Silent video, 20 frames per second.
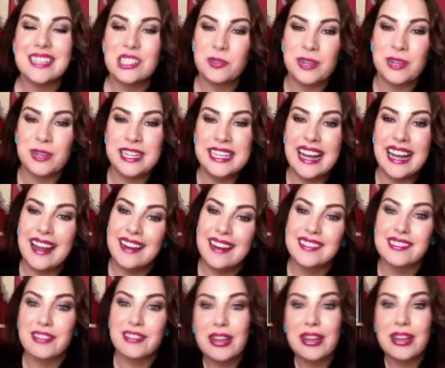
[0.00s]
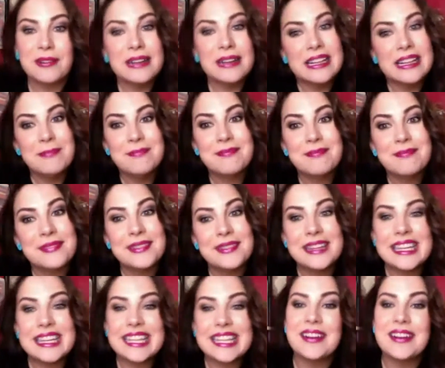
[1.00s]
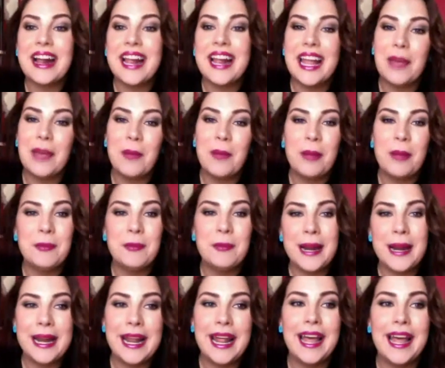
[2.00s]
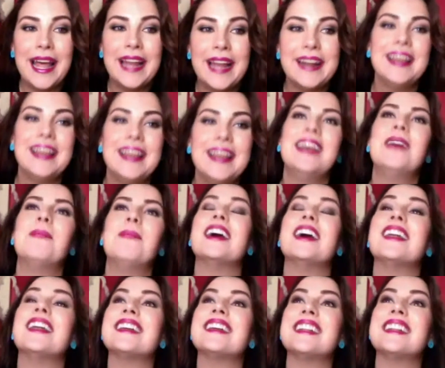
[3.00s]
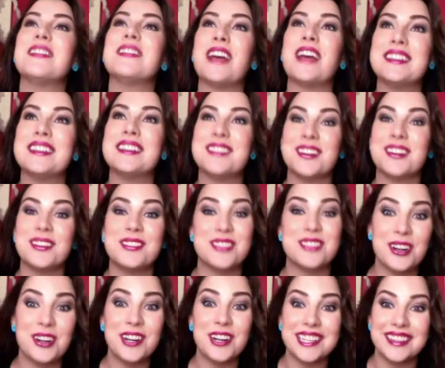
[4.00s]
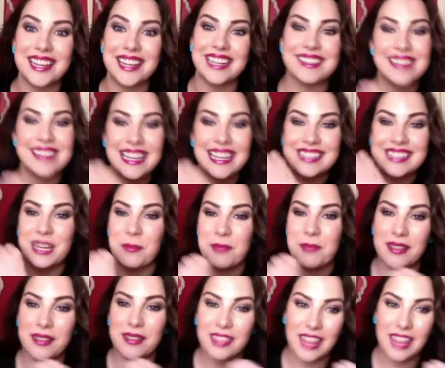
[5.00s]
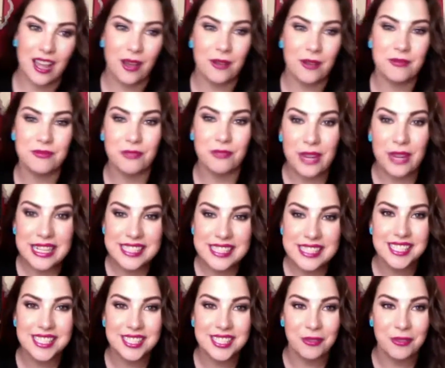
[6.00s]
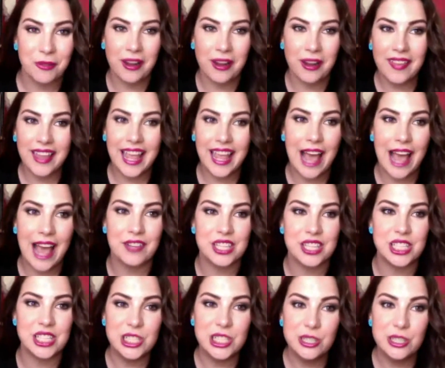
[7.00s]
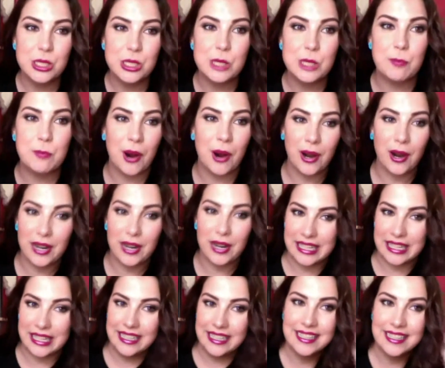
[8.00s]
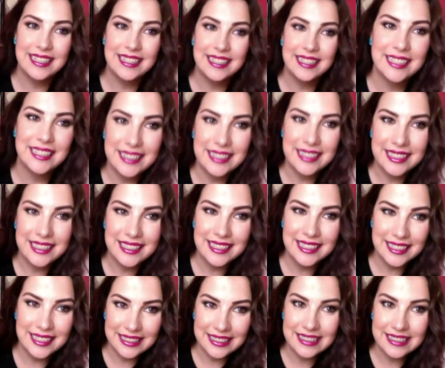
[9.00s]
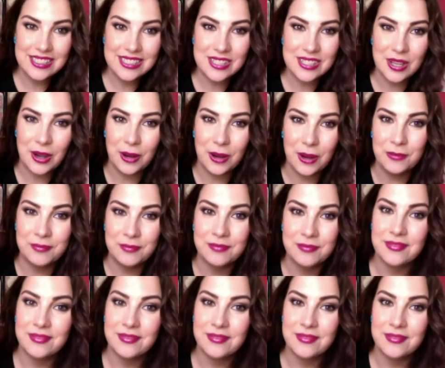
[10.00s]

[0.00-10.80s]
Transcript: 29 is like, well, here I am, I'm 29. But if I turn 30, like, that's going to be a reason to really have a huge party. So,